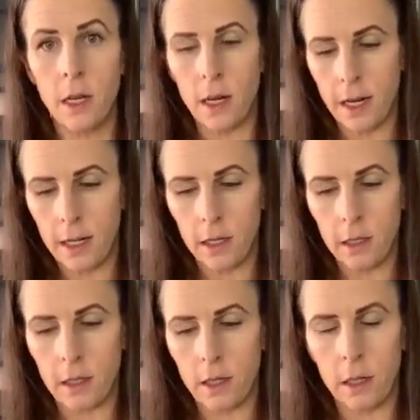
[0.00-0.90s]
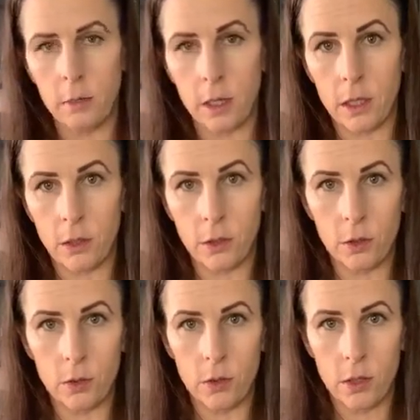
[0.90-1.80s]
and um, it
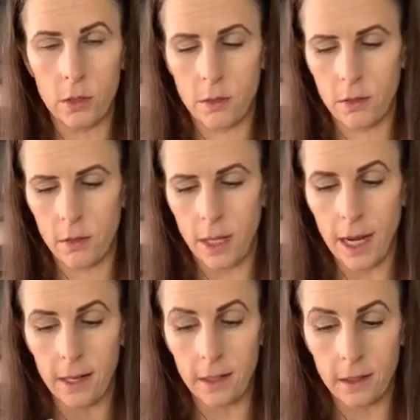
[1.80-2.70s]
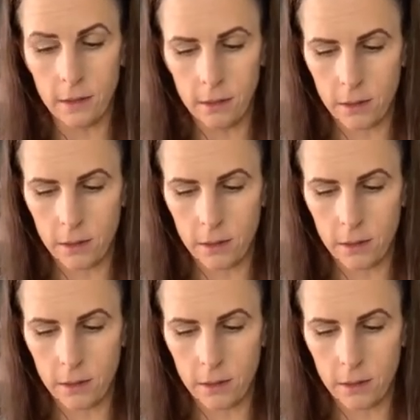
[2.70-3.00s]
includes the added,